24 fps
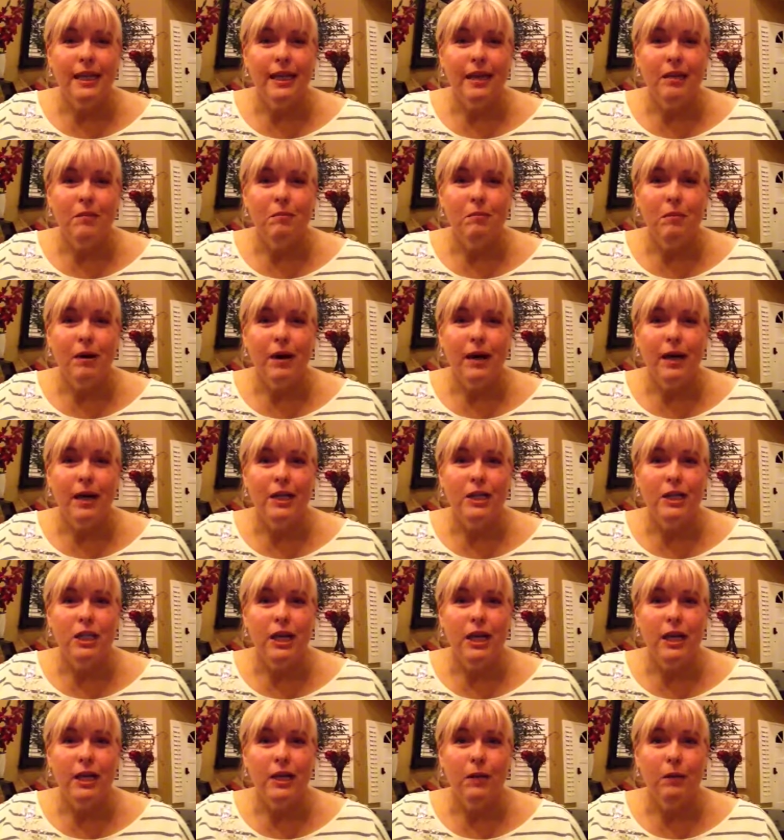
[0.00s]
and by
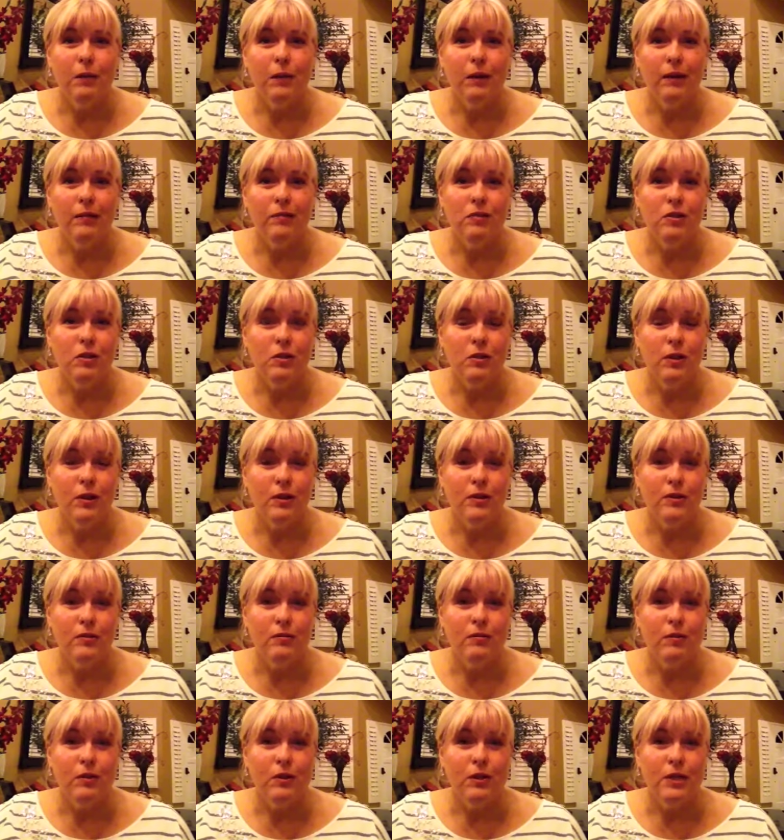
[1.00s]
January of
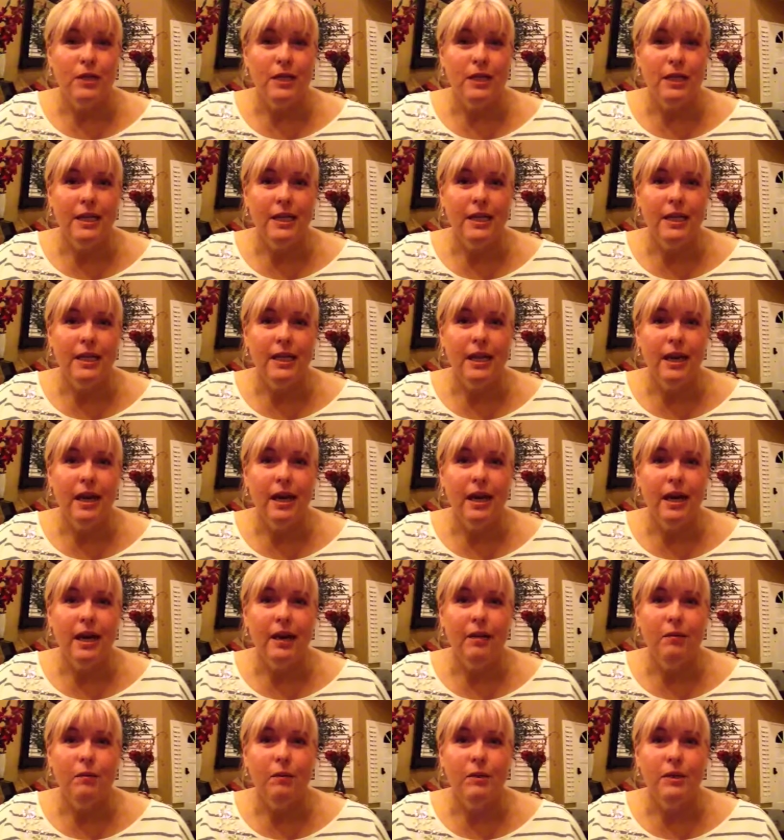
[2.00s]
2014,
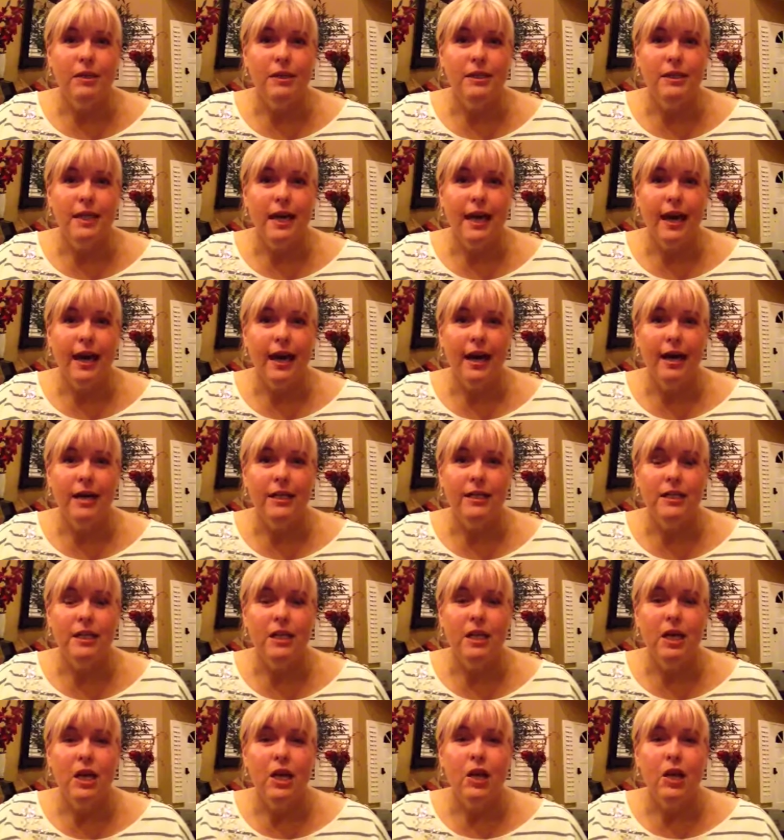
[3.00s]
I was at